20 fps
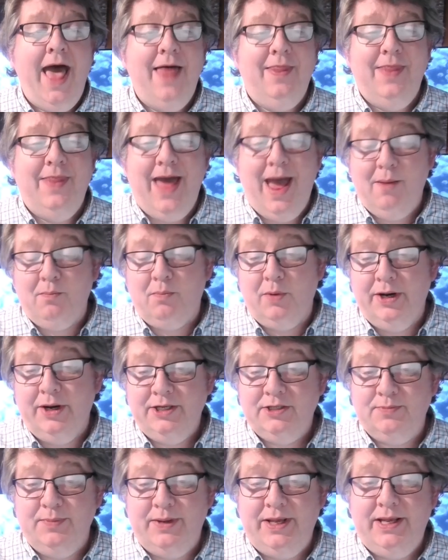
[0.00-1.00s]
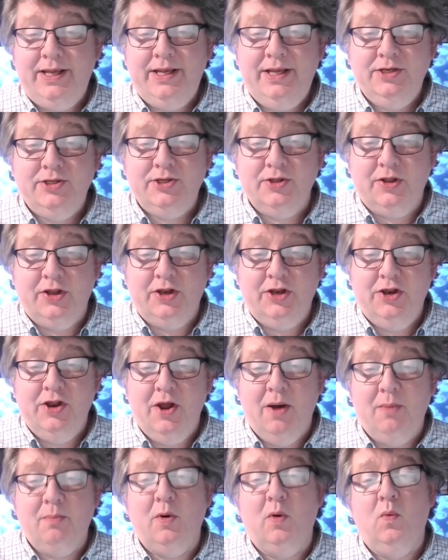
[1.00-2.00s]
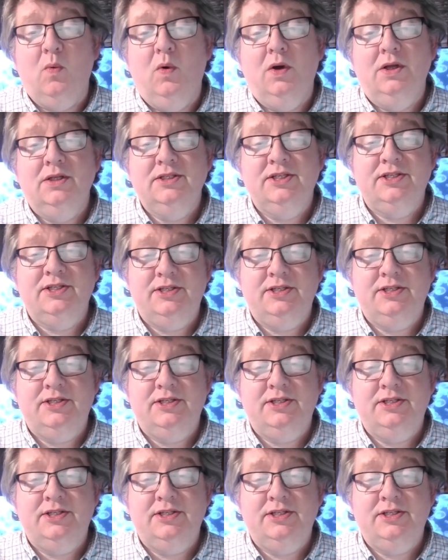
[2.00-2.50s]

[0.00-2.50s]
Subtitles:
And that brings me to the number one